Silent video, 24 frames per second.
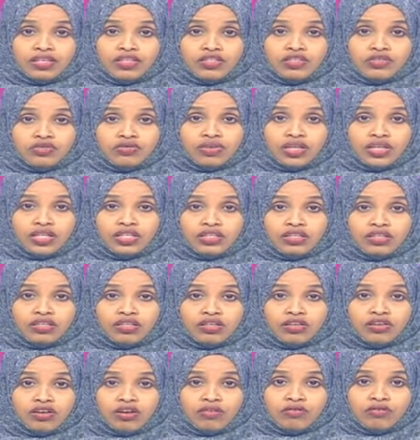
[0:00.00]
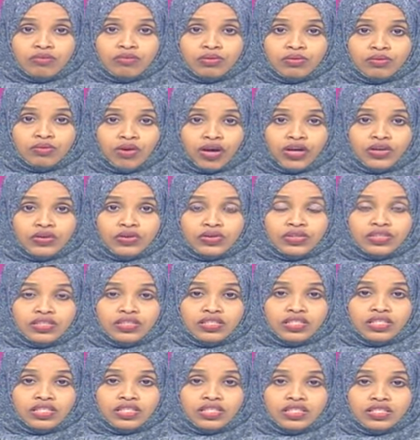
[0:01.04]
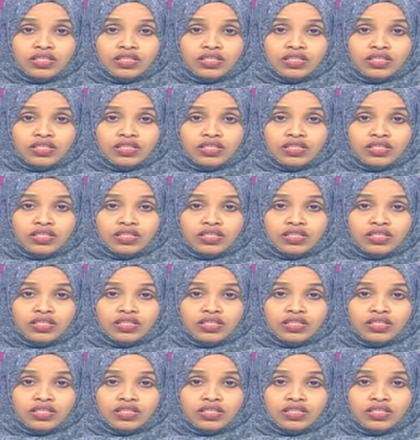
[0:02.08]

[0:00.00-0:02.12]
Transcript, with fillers: It is great uh, government priority.